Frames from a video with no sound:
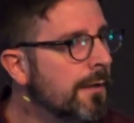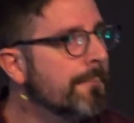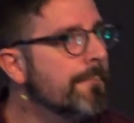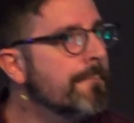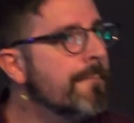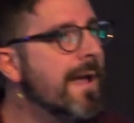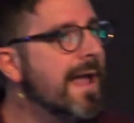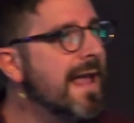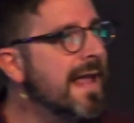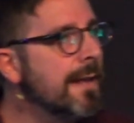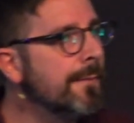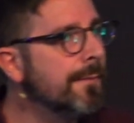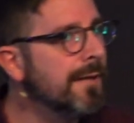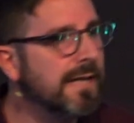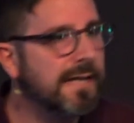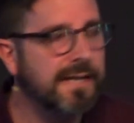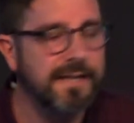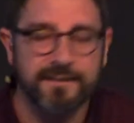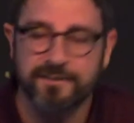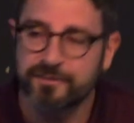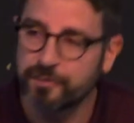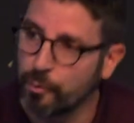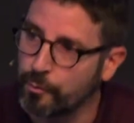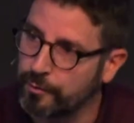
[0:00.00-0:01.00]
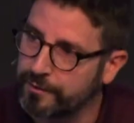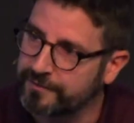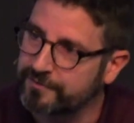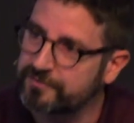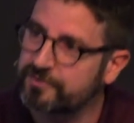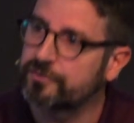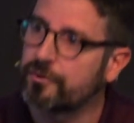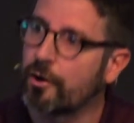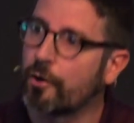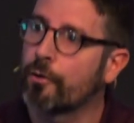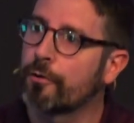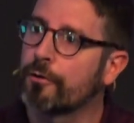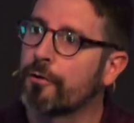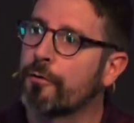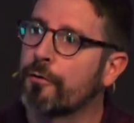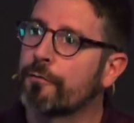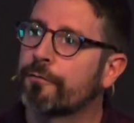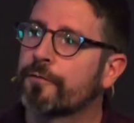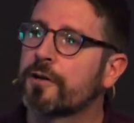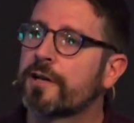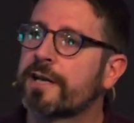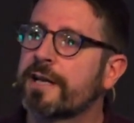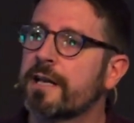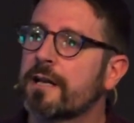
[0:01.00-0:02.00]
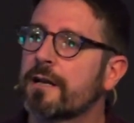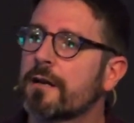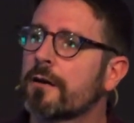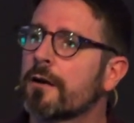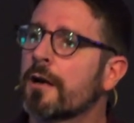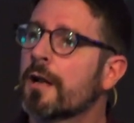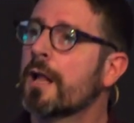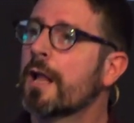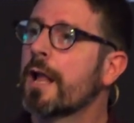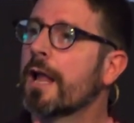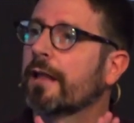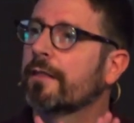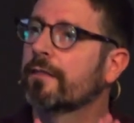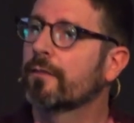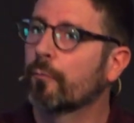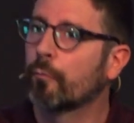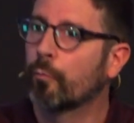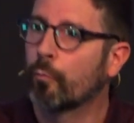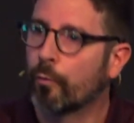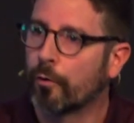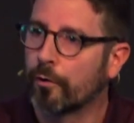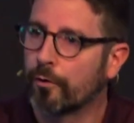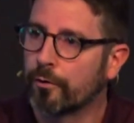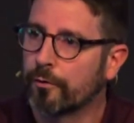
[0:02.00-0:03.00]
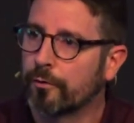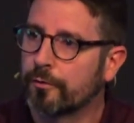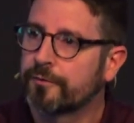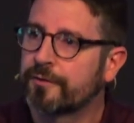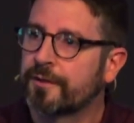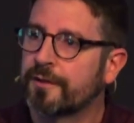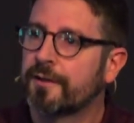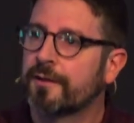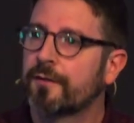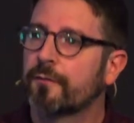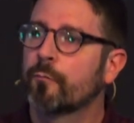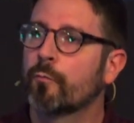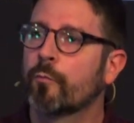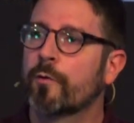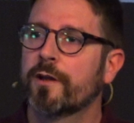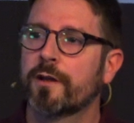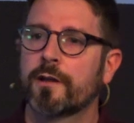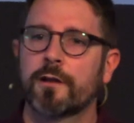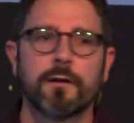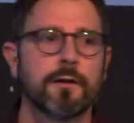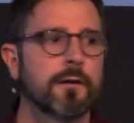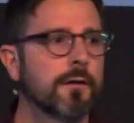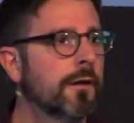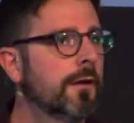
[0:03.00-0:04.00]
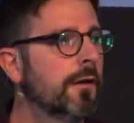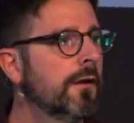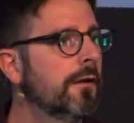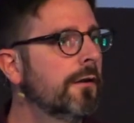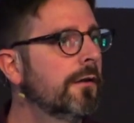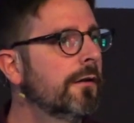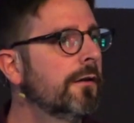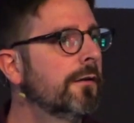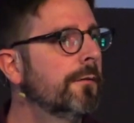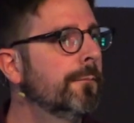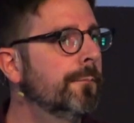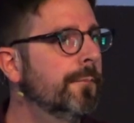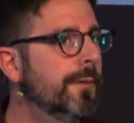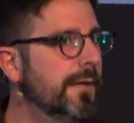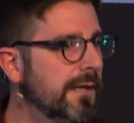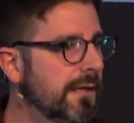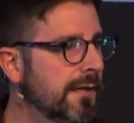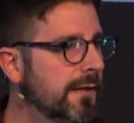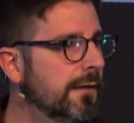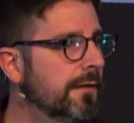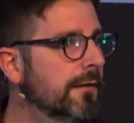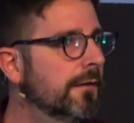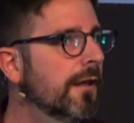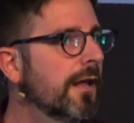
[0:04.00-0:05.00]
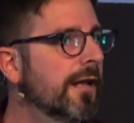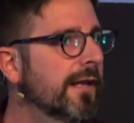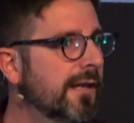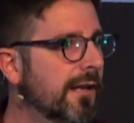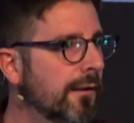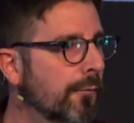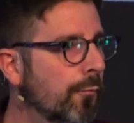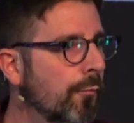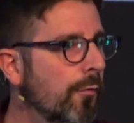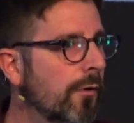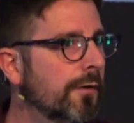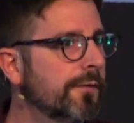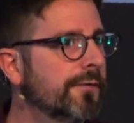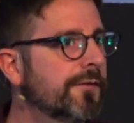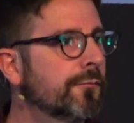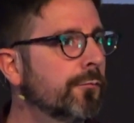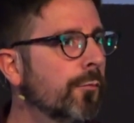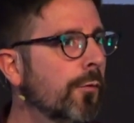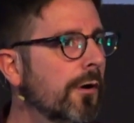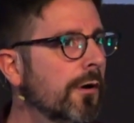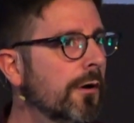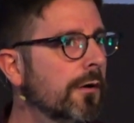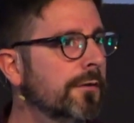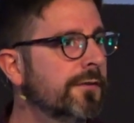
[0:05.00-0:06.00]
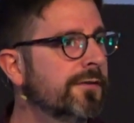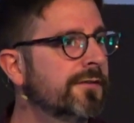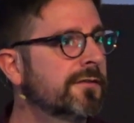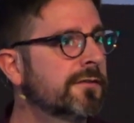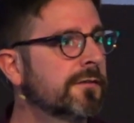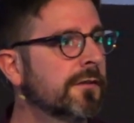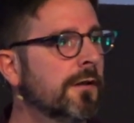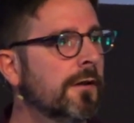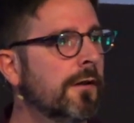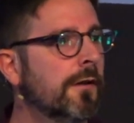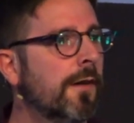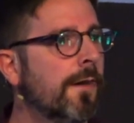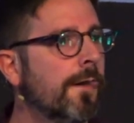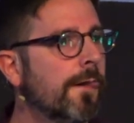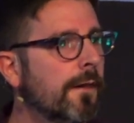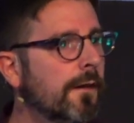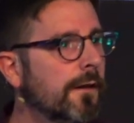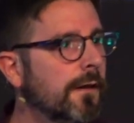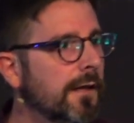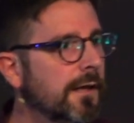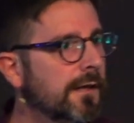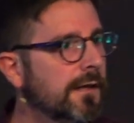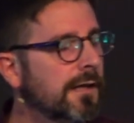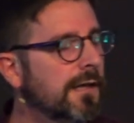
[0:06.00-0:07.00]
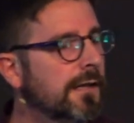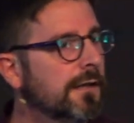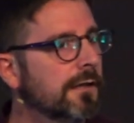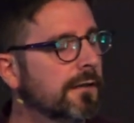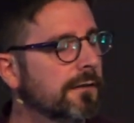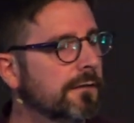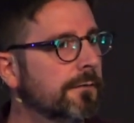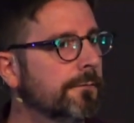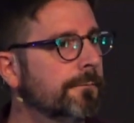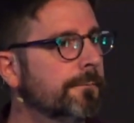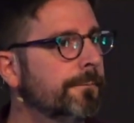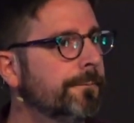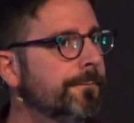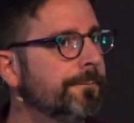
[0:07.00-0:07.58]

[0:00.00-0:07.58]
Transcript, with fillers: maybe he's going to start over here and the world will be like it once was in Eden.